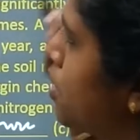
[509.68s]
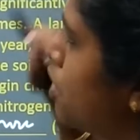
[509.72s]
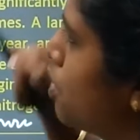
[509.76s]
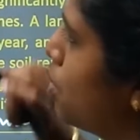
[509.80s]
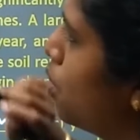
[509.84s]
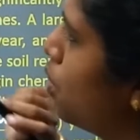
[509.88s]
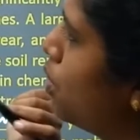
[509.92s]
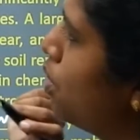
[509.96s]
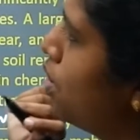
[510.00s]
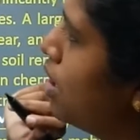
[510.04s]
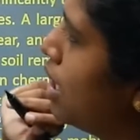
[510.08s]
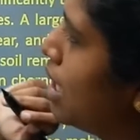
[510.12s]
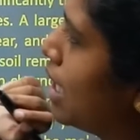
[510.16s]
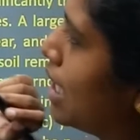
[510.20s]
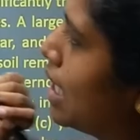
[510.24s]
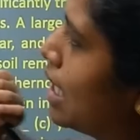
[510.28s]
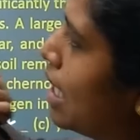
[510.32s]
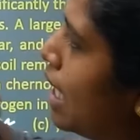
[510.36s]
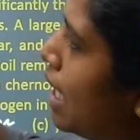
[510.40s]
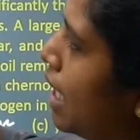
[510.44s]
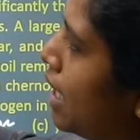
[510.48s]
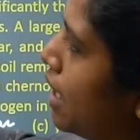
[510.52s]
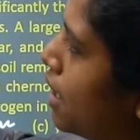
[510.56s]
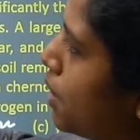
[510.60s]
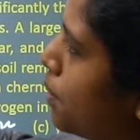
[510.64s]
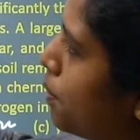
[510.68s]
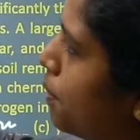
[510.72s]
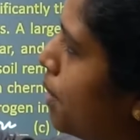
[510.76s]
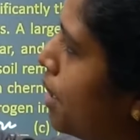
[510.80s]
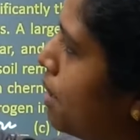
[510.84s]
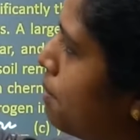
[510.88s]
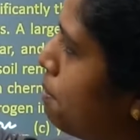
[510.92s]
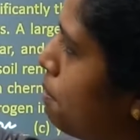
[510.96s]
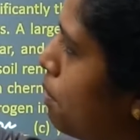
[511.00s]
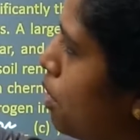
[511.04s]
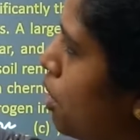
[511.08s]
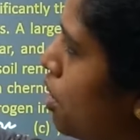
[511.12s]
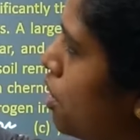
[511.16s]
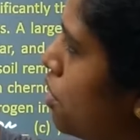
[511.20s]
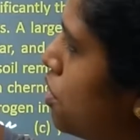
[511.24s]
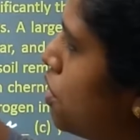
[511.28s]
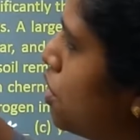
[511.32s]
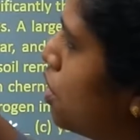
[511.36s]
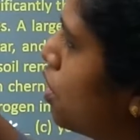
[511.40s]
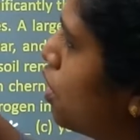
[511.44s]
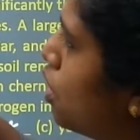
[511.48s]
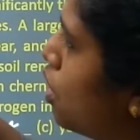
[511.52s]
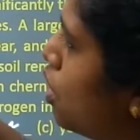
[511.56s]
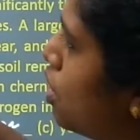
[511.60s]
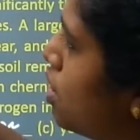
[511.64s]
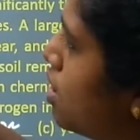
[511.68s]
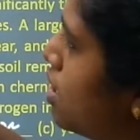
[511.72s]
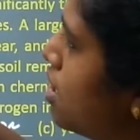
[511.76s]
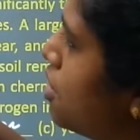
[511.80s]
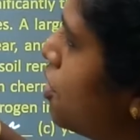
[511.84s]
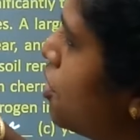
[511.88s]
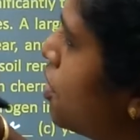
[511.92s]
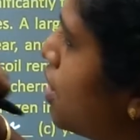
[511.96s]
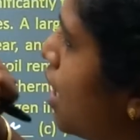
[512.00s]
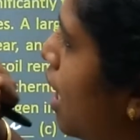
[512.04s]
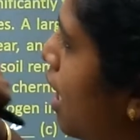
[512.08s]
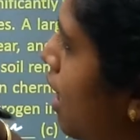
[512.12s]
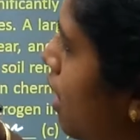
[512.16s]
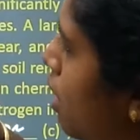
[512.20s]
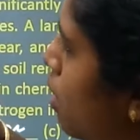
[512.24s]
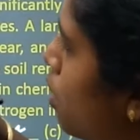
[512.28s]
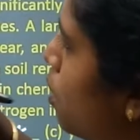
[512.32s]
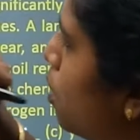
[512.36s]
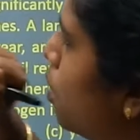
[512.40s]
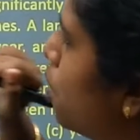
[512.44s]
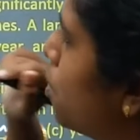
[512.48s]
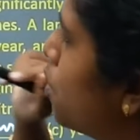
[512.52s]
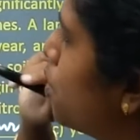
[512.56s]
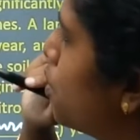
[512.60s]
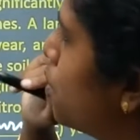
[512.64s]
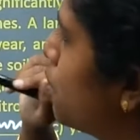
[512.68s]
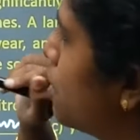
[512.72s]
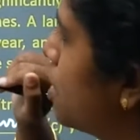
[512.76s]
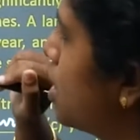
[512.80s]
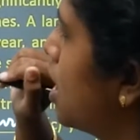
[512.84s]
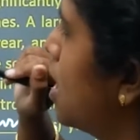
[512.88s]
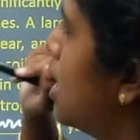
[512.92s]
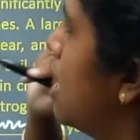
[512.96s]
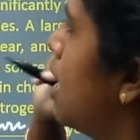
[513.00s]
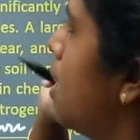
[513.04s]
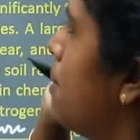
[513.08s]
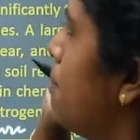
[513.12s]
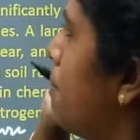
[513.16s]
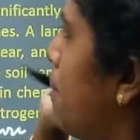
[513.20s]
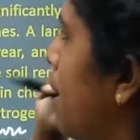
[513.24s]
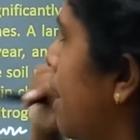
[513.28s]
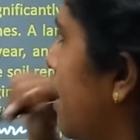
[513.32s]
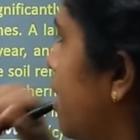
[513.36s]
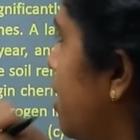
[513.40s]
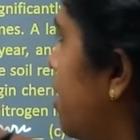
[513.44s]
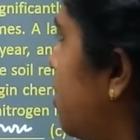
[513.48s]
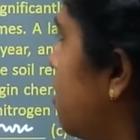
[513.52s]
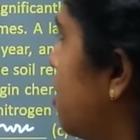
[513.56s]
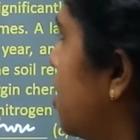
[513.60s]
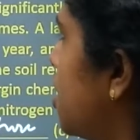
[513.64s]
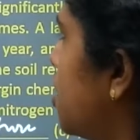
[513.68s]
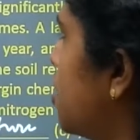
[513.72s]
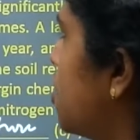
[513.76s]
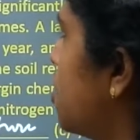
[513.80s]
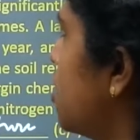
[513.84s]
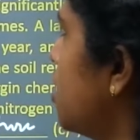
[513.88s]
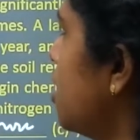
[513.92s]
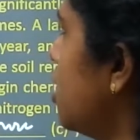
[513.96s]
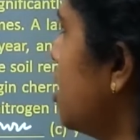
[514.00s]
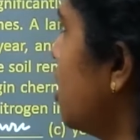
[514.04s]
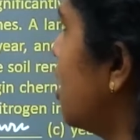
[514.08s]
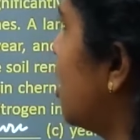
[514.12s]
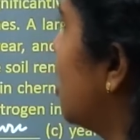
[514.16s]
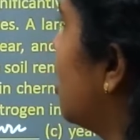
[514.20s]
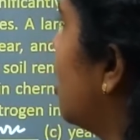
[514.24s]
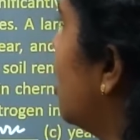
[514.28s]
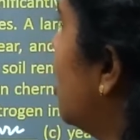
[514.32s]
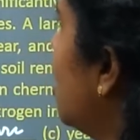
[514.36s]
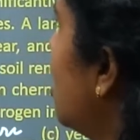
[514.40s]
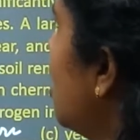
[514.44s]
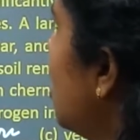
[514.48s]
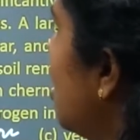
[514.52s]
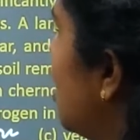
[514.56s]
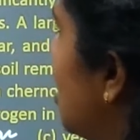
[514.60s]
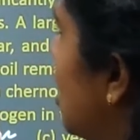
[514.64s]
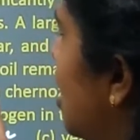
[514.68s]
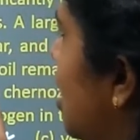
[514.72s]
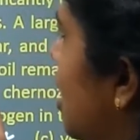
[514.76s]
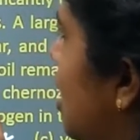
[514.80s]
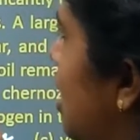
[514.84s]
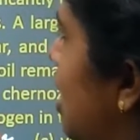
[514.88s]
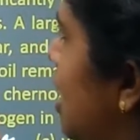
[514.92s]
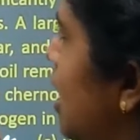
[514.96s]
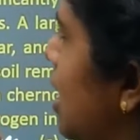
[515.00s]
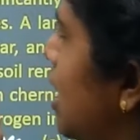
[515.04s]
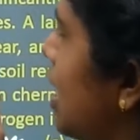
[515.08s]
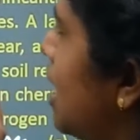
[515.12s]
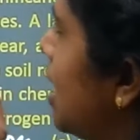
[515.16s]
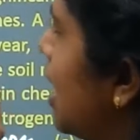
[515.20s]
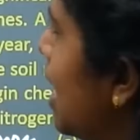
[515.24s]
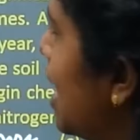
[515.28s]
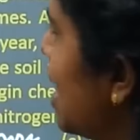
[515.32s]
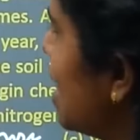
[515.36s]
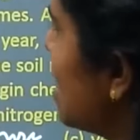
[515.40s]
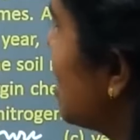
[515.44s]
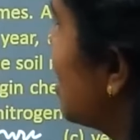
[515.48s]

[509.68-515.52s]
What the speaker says: zone, inadequate moisture causes shallow root penetration, or less